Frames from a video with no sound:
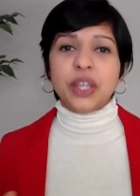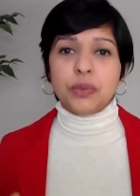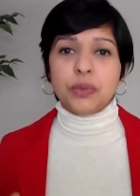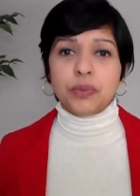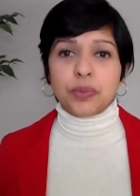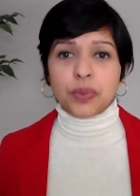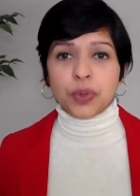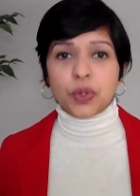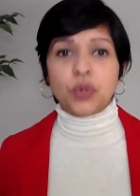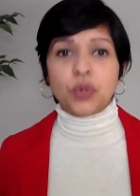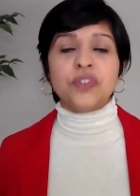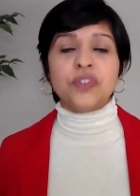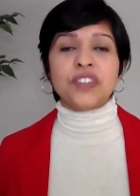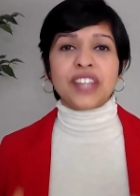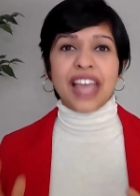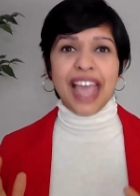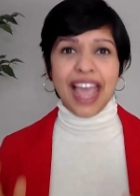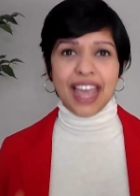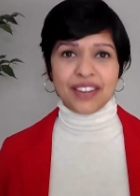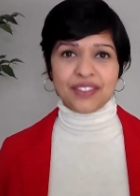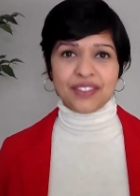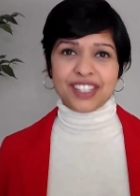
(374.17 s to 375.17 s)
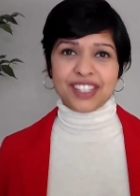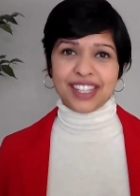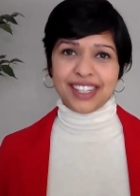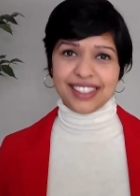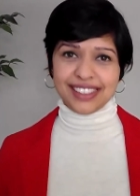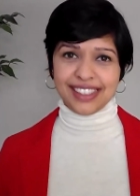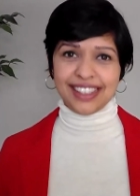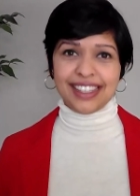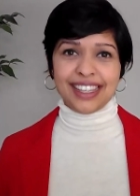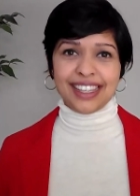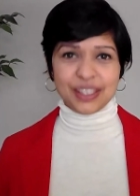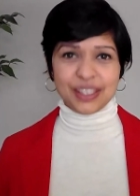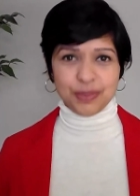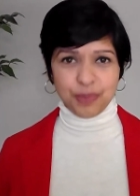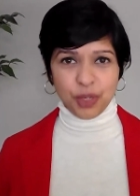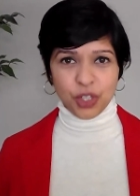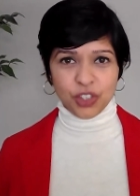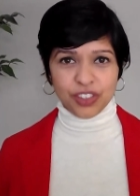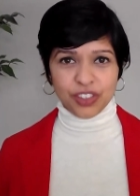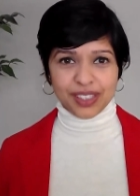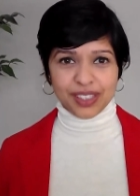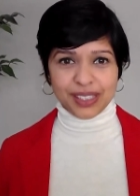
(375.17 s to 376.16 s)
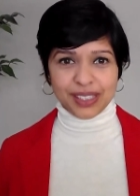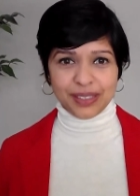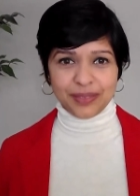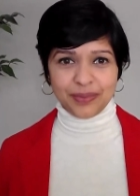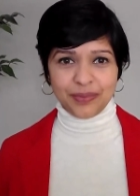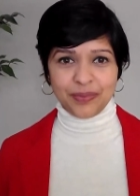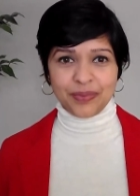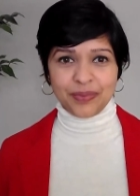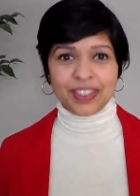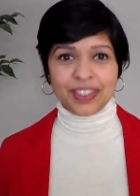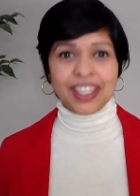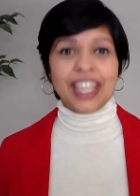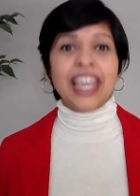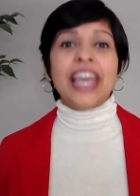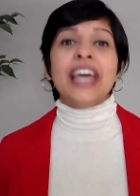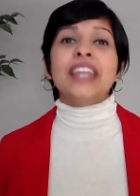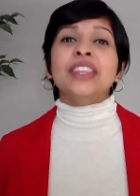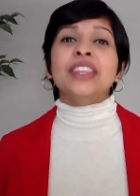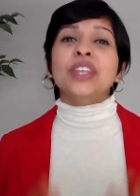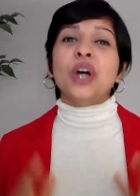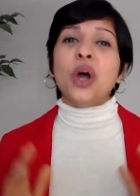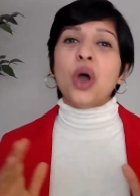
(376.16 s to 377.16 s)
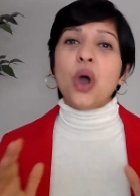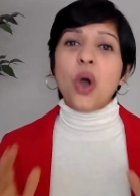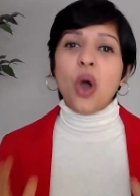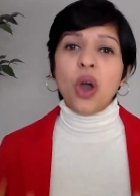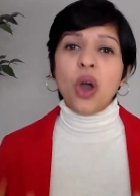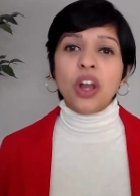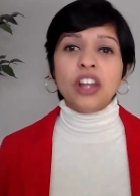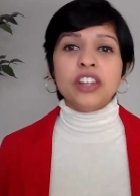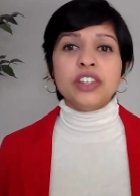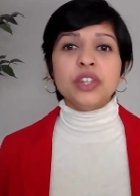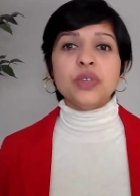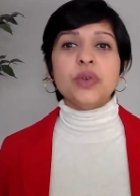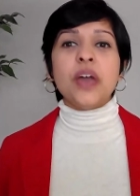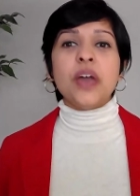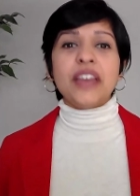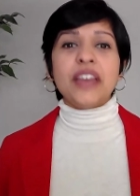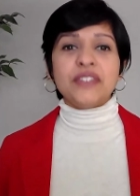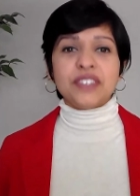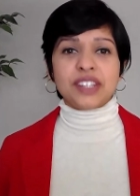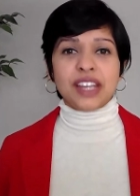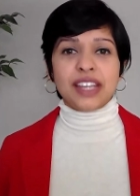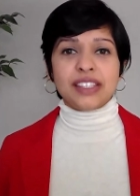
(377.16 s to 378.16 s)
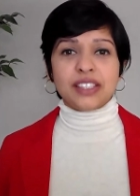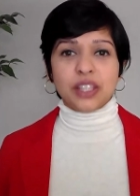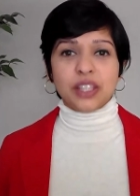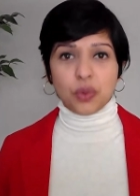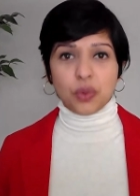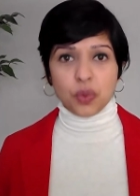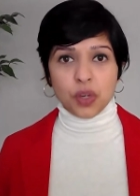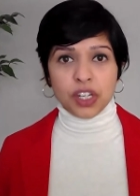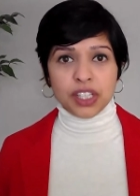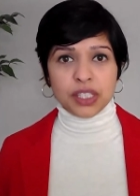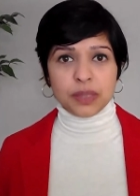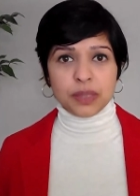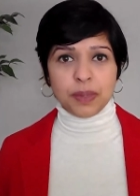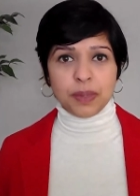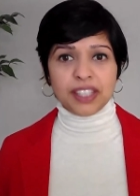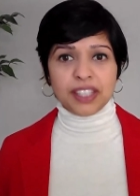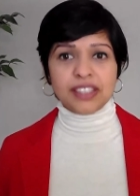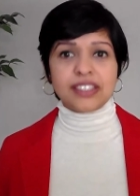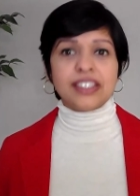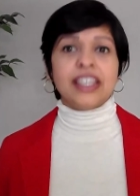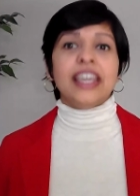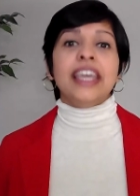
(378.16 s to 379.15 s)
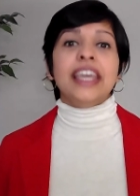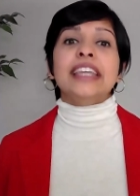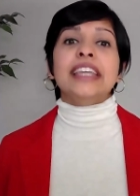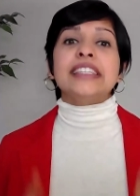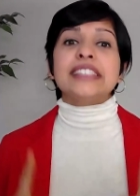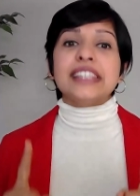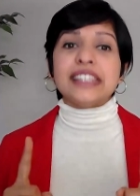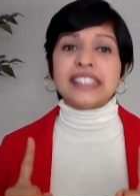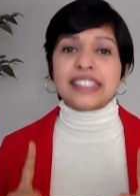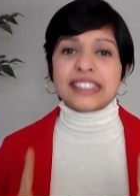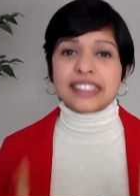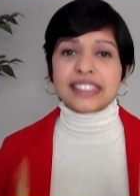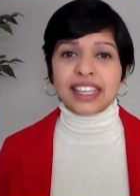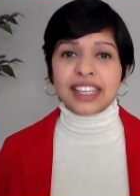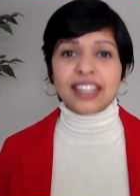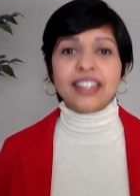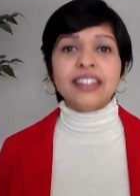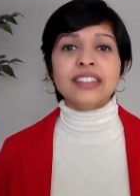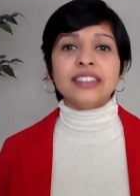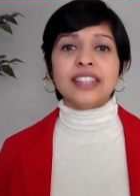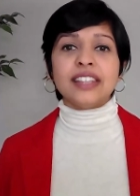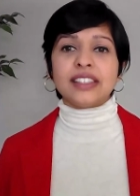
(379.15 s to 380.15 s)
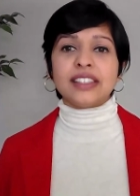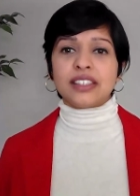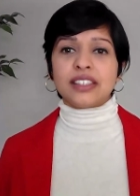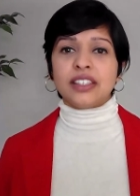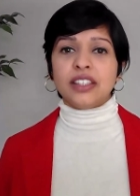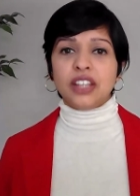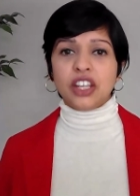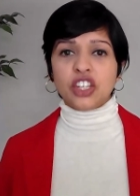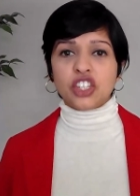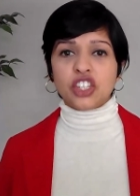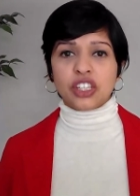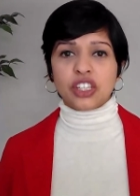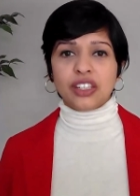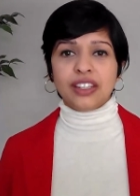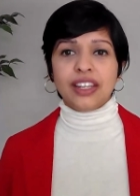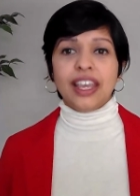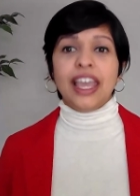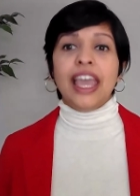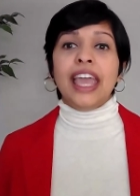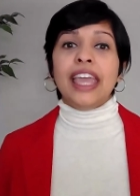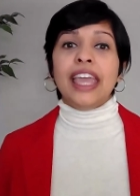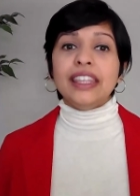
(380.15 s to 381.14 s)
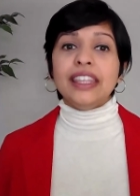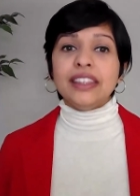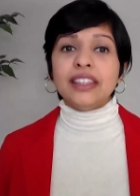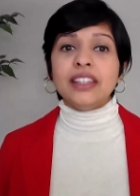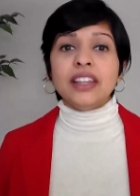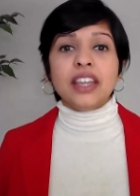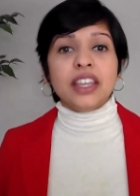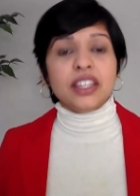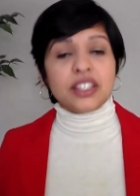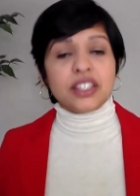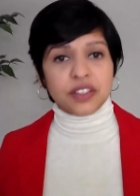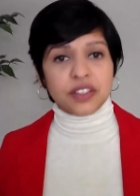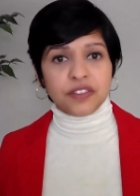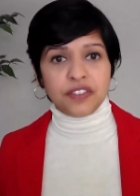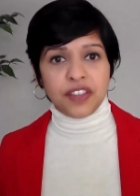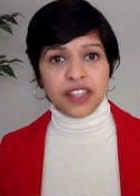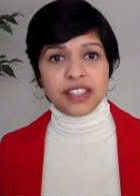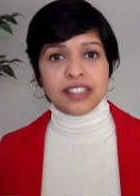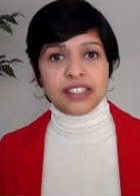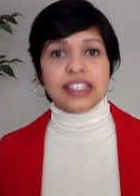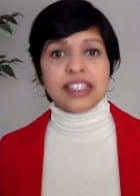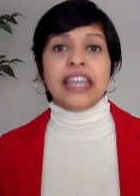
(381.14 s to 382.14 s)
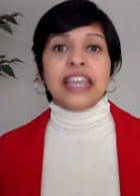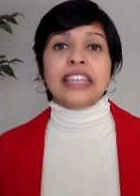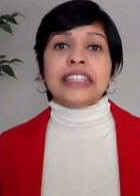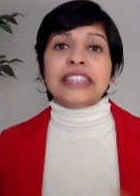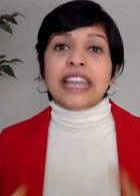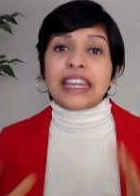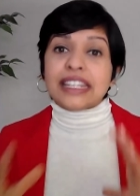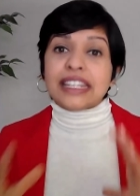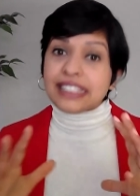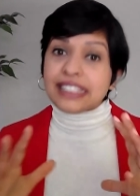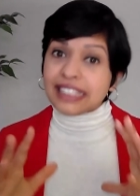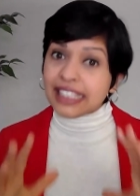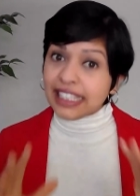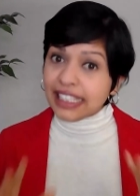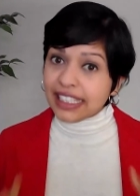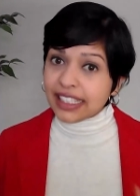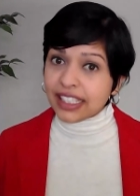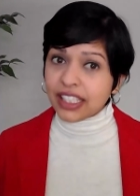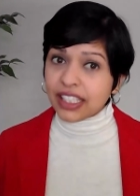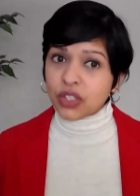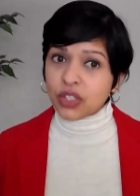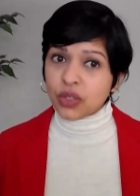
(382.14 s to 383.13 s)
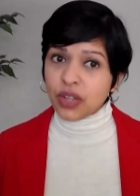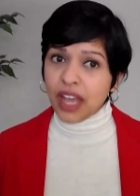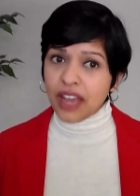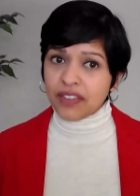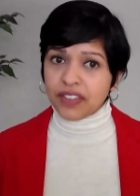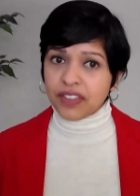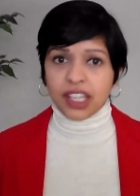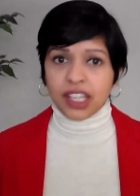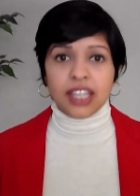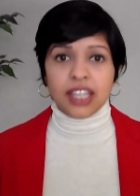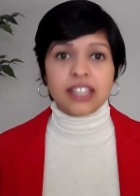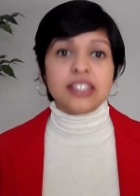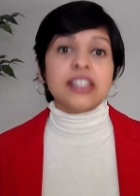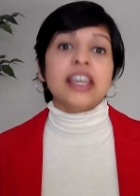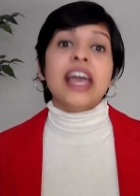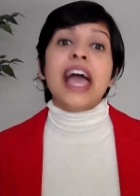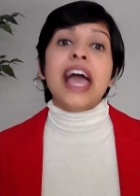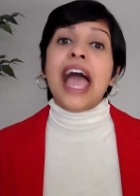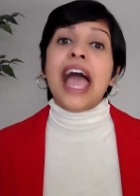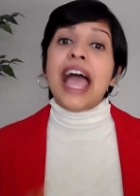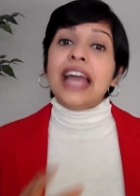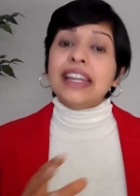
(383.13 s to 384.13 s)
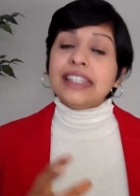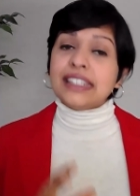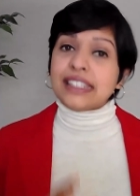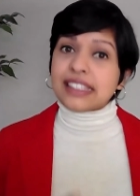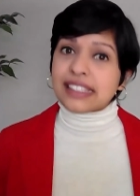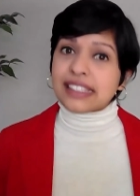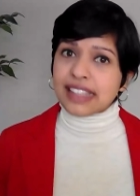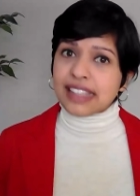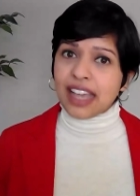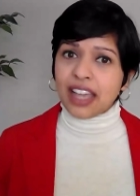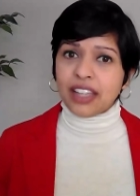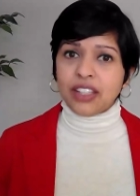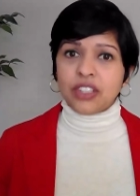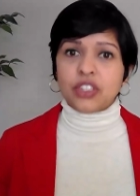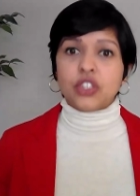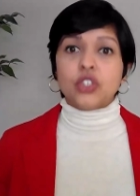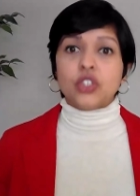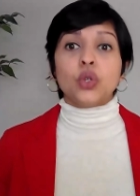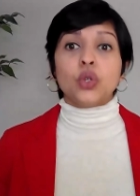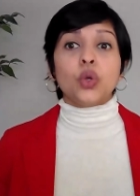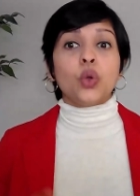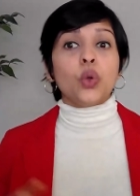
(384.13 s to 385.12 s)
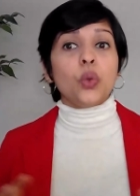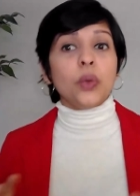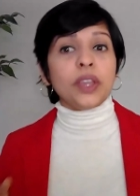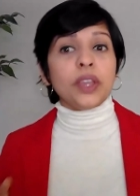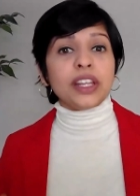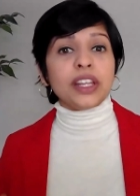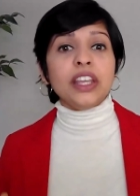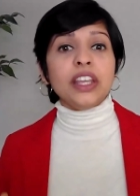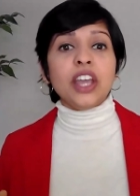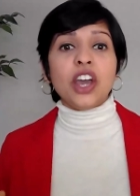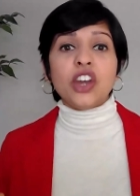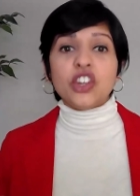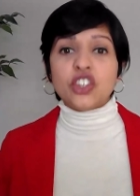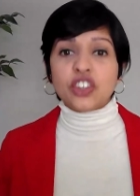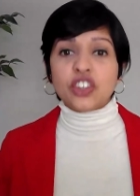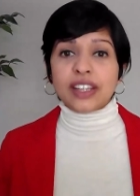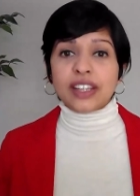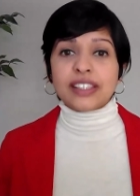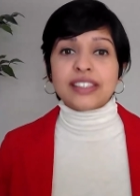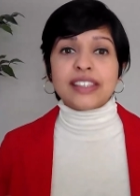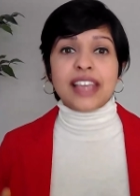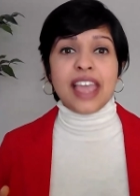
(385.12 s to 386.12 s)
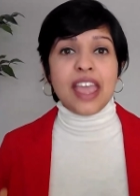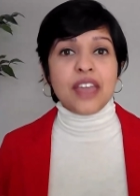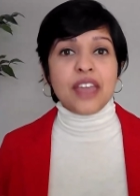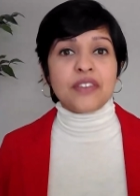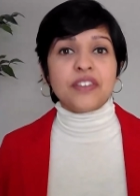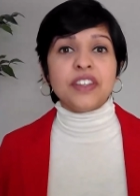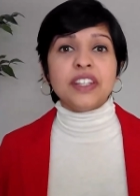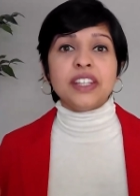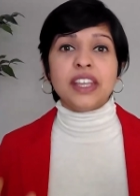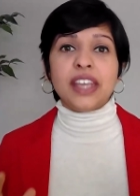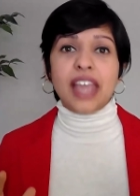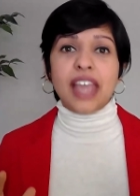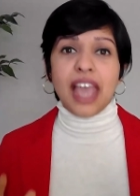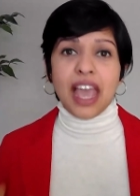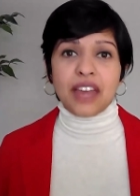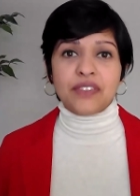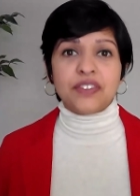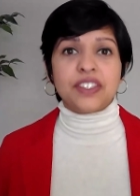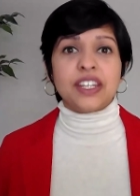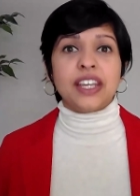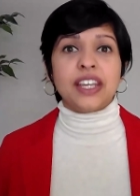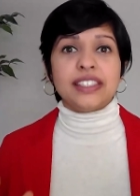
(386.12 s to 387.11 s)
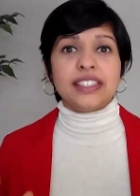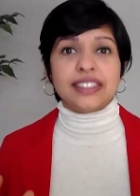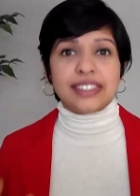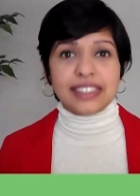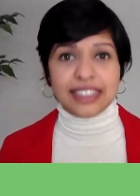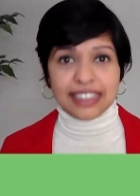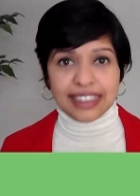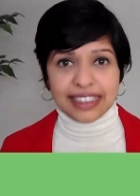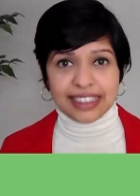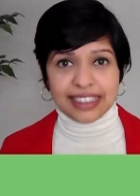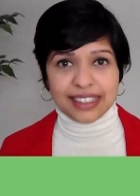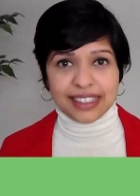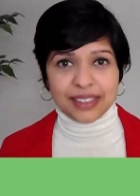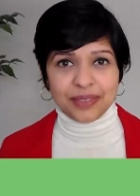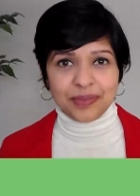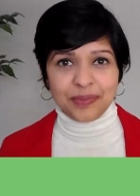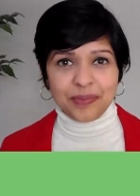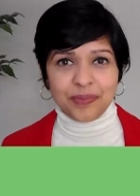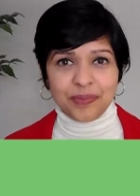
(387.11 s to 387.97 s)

improved advertising experience. The all-new advertising workspace is a single destination in the interface that is easy to navigate and designed to quickly address everyday advertiser needs.